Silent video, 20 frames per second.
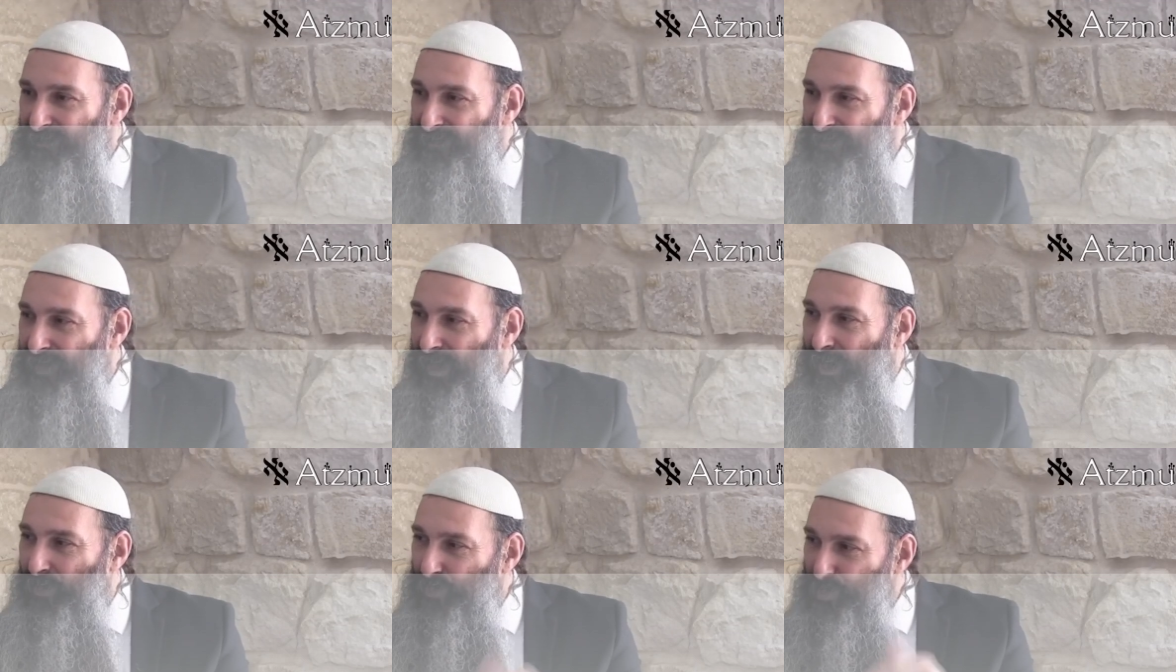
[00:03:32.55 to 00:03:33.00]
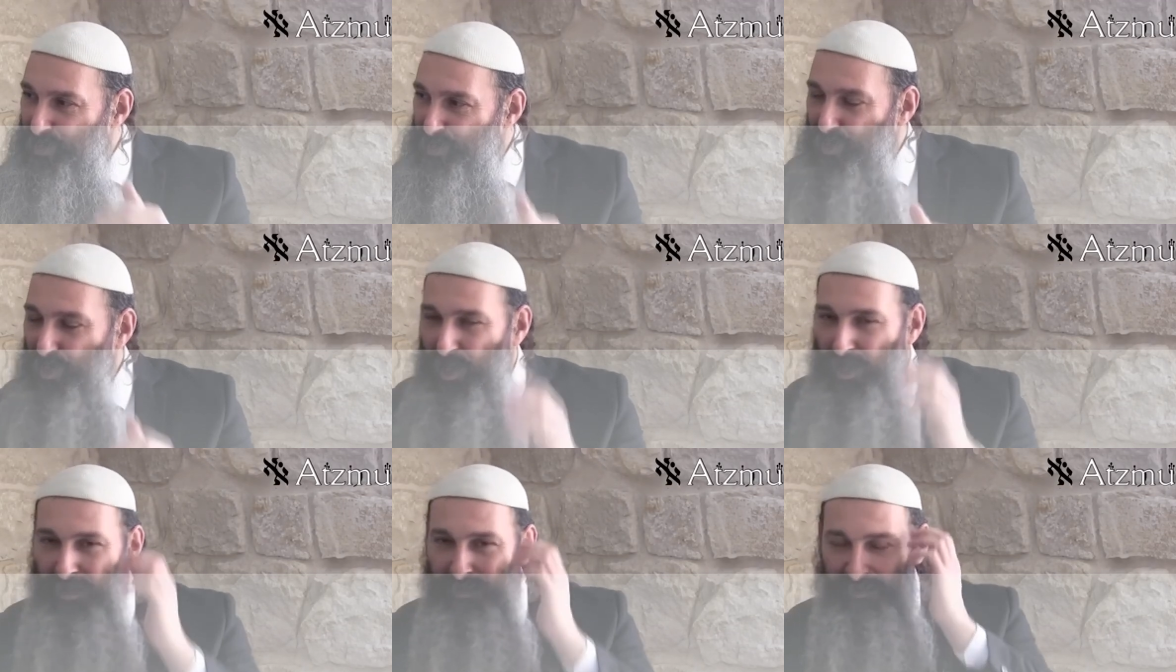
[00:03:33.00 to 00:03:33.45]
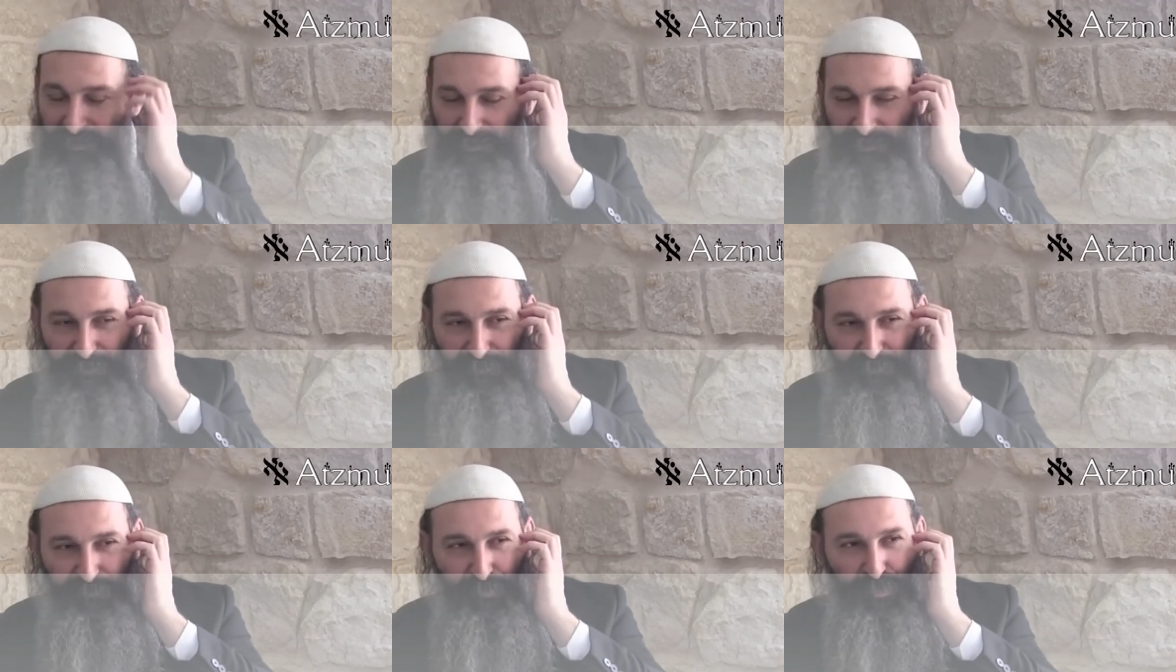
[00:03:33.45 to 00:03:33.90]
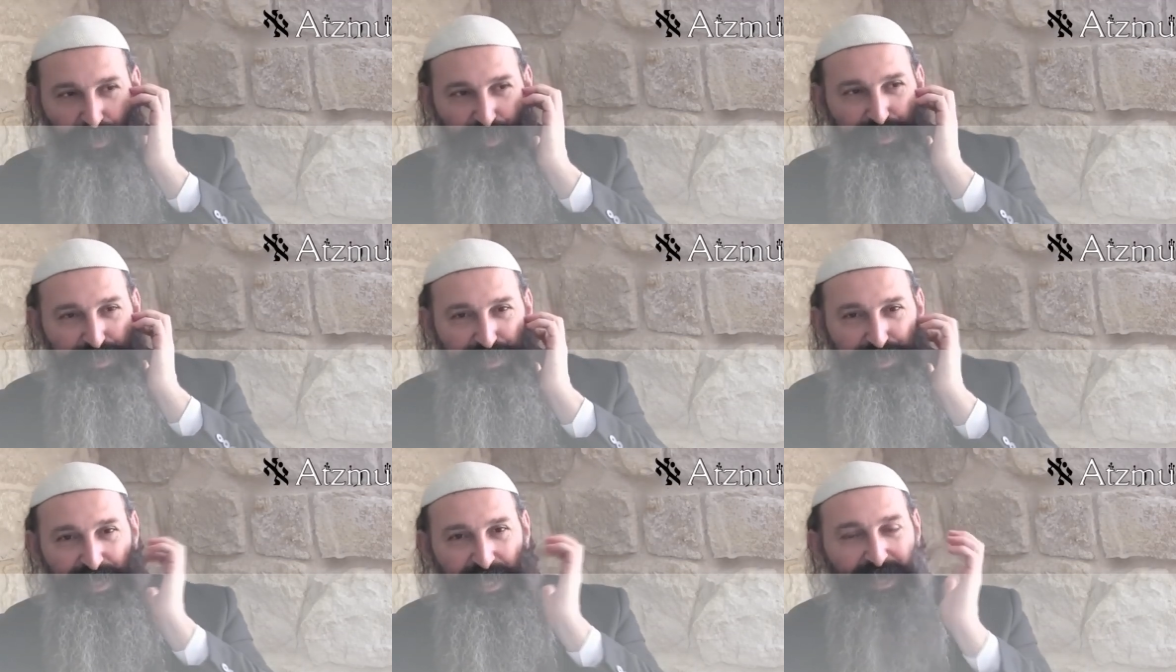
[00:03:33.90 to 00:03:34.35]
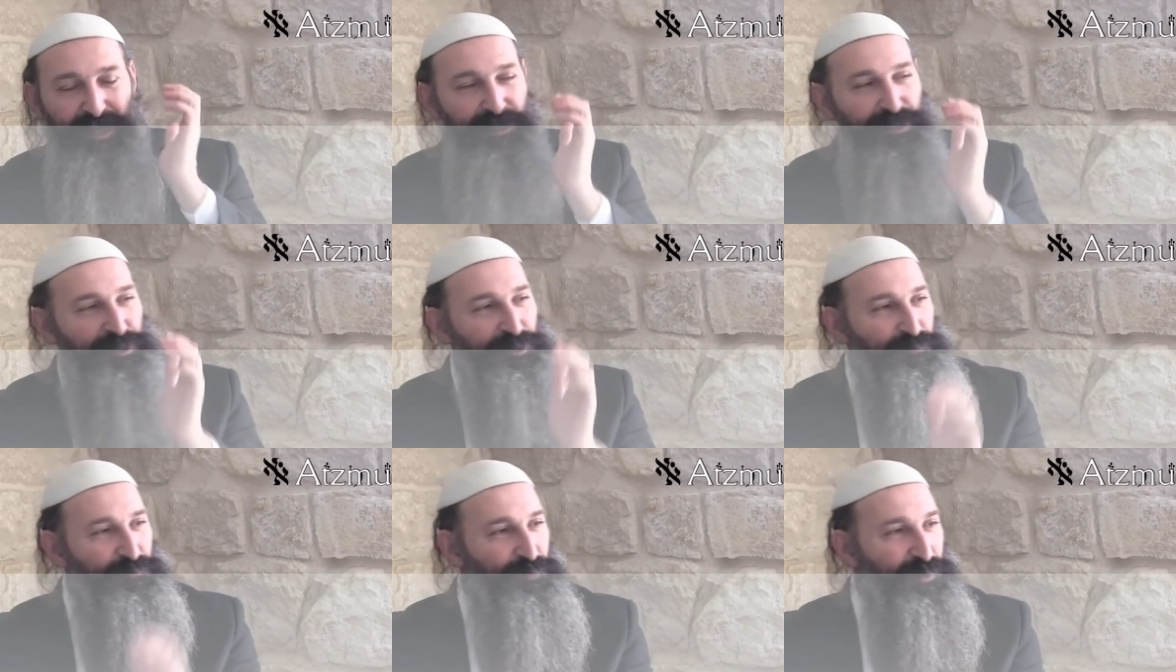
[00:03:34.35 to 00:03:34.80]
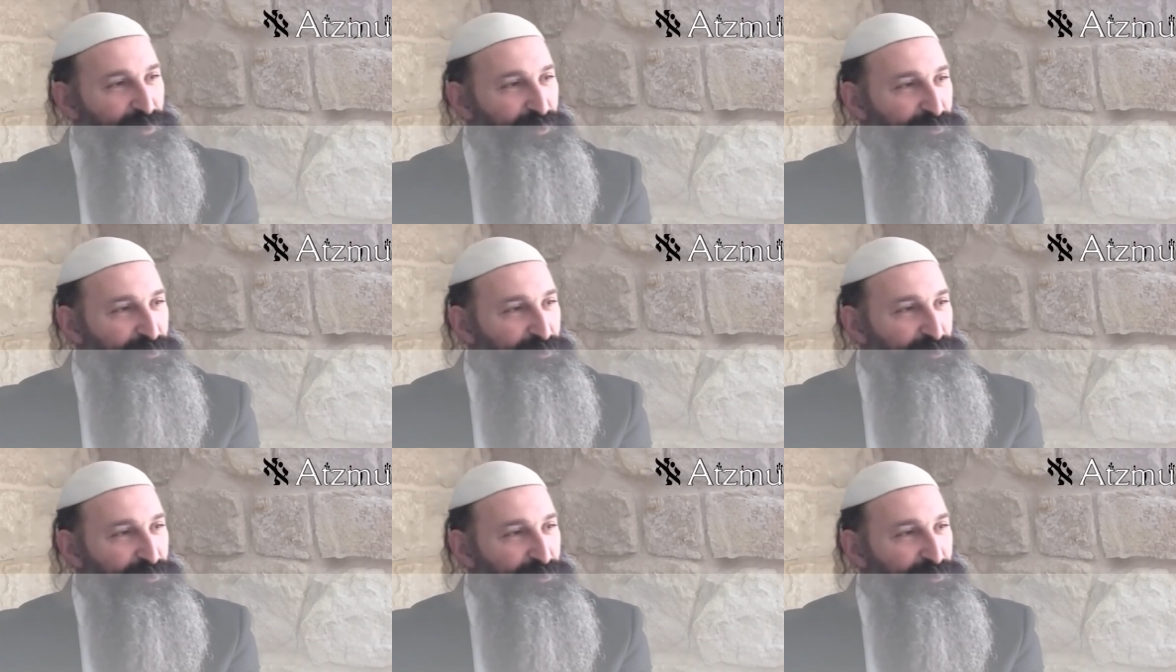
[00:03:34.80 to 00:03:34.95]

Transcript: You know, I was taught the first stage